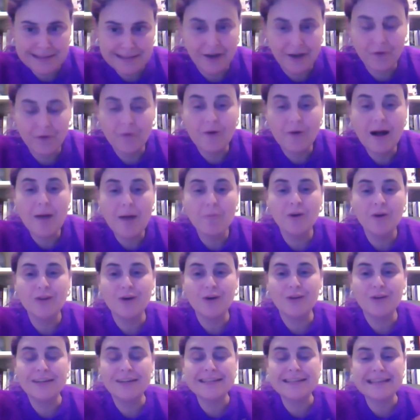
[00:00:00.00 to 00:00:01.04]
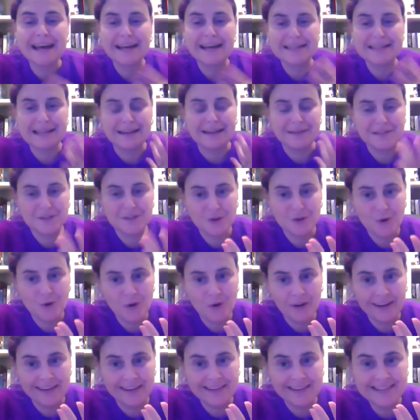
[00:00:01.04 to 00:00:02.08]
I grew up with all these exile
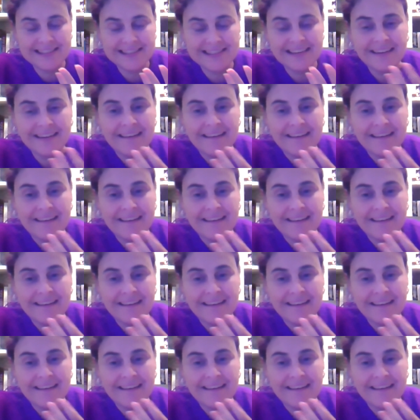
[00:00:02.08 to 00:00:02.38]
stories.